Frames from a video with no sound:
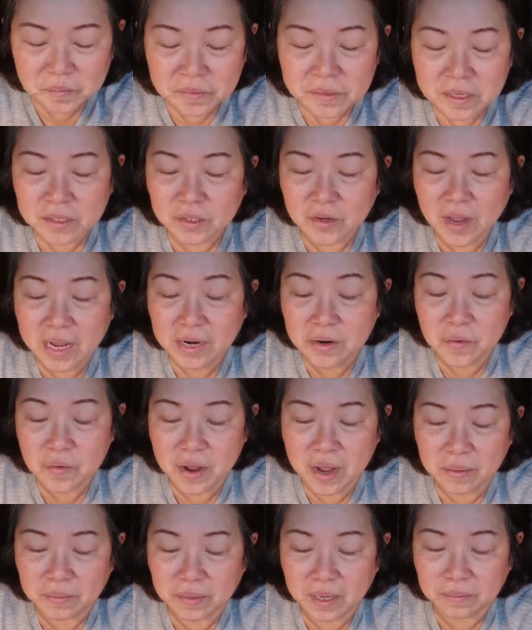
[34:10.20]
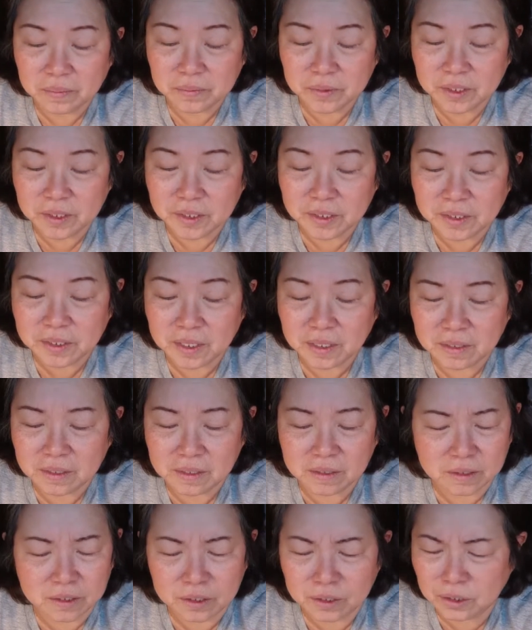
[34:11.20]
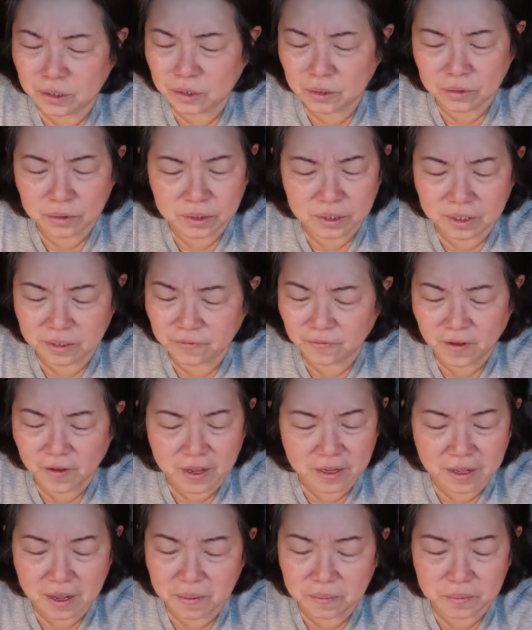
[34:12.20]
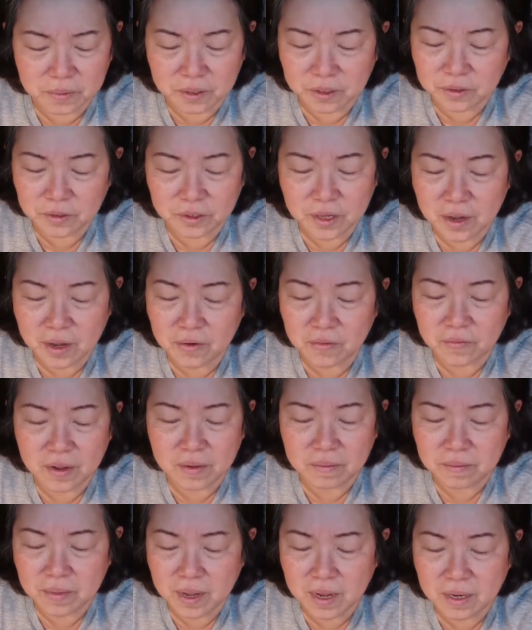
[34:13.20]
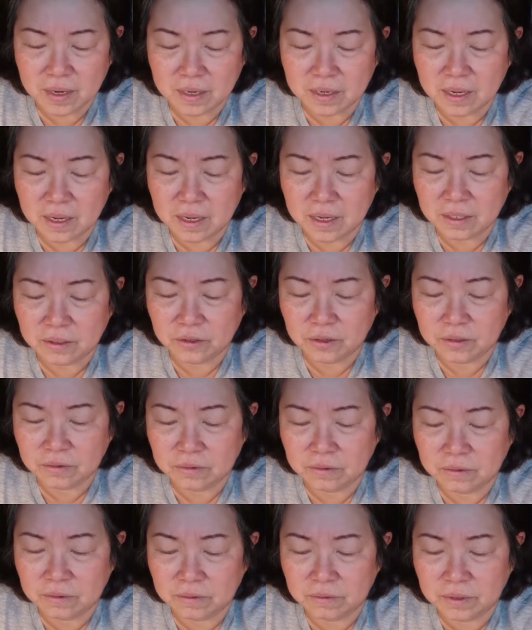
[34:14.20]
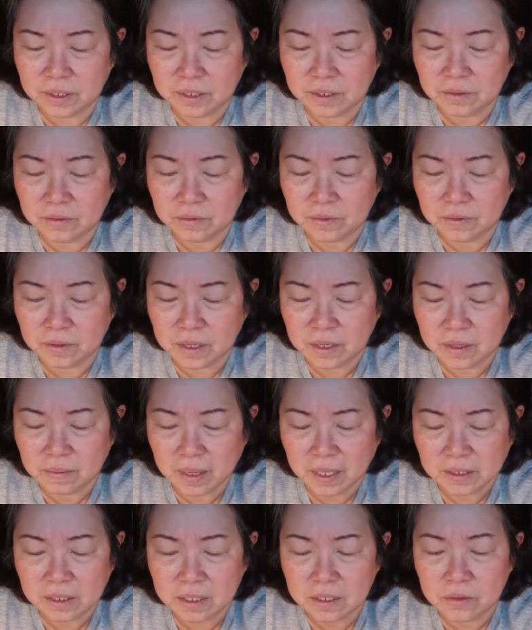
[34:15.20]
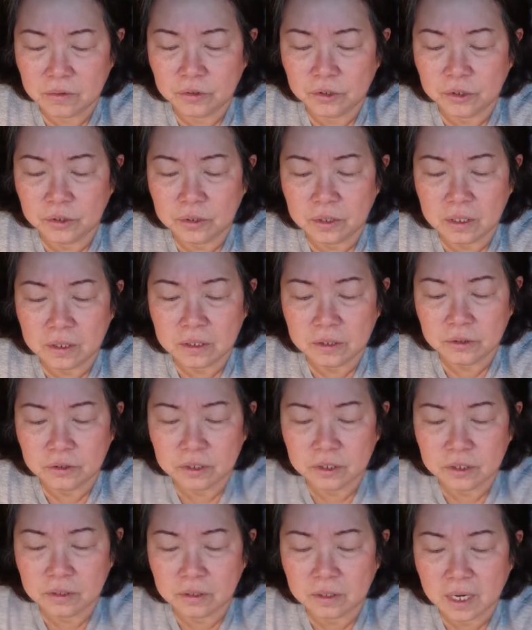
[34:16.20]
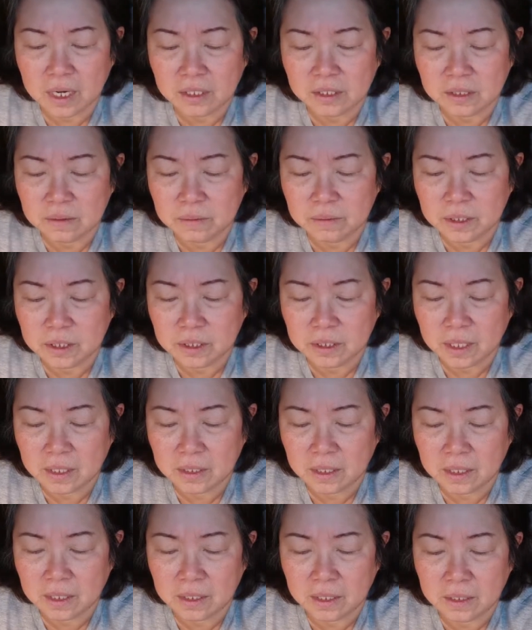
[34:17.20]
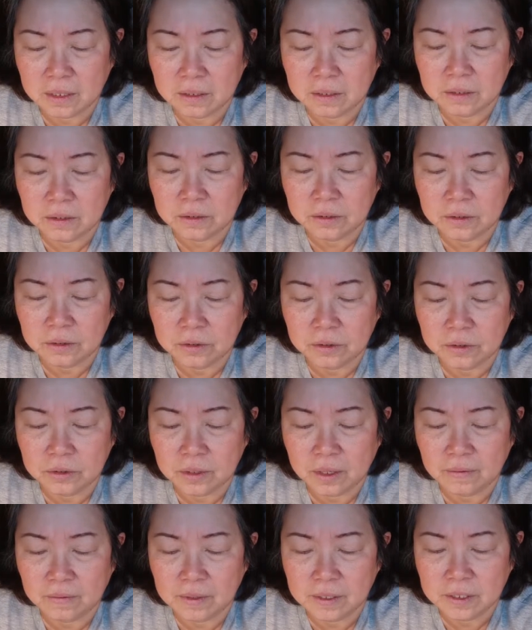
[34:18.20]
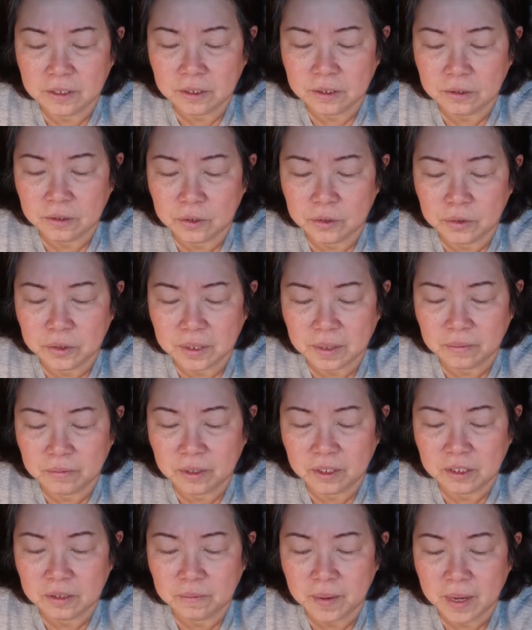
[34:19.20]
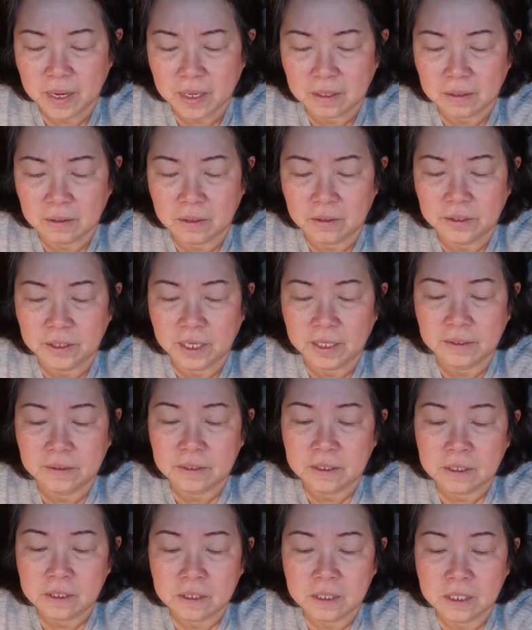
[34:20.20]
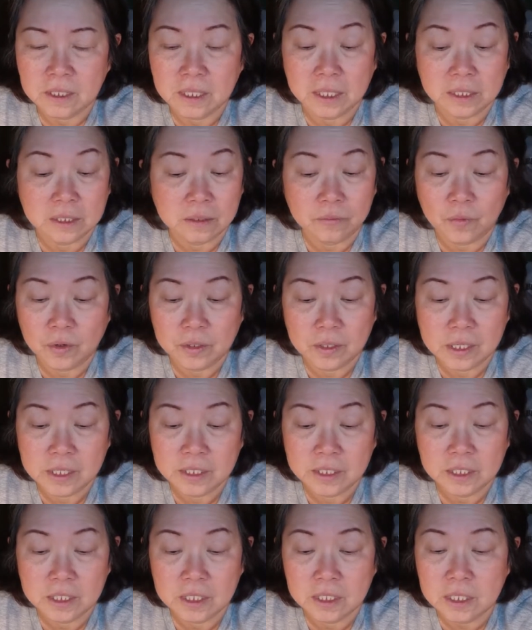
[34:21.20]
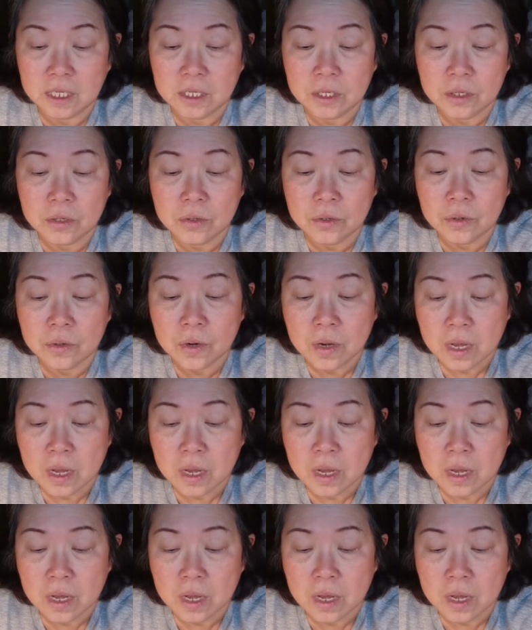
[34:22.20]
So anyway, I'm just so fed up, you know. So I went back, and then I tried to reason with him. I said, you should not treat your customers like that, and you know, you have at least show some respect and all that. He doesn't want to listen. He said, you